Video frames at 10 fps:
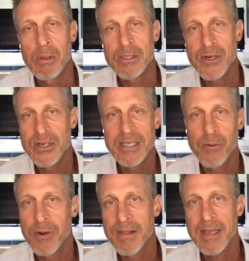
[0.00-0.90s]
Well, it turns
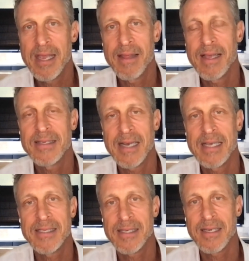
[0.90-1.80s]
out one of the key things that
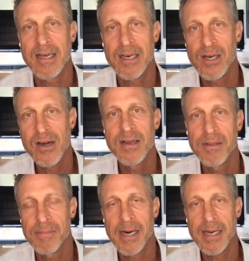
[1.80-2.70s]
has to occur
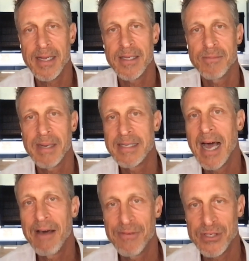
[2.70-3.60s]
in the body is
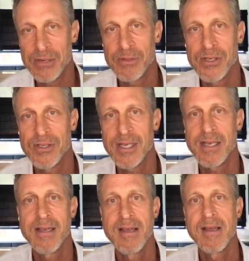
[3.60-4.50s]
mitophagy, which is
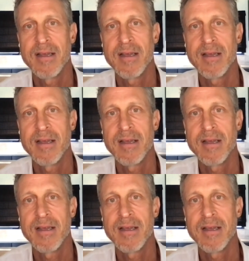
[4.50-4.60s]
the